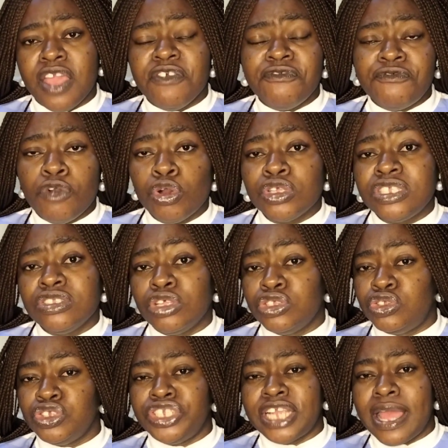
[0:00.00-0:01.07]
Focusing on
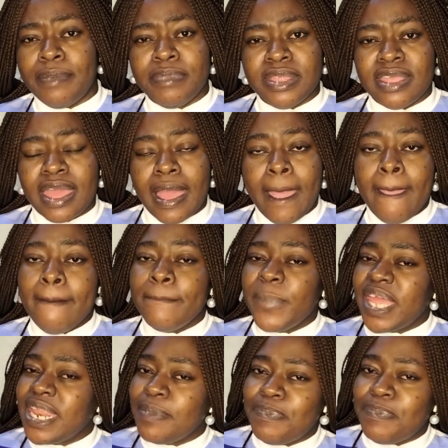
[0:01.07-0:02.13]
social media.
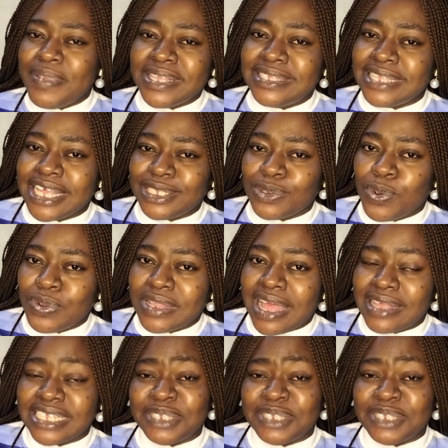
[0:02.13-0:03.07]
Many business owners,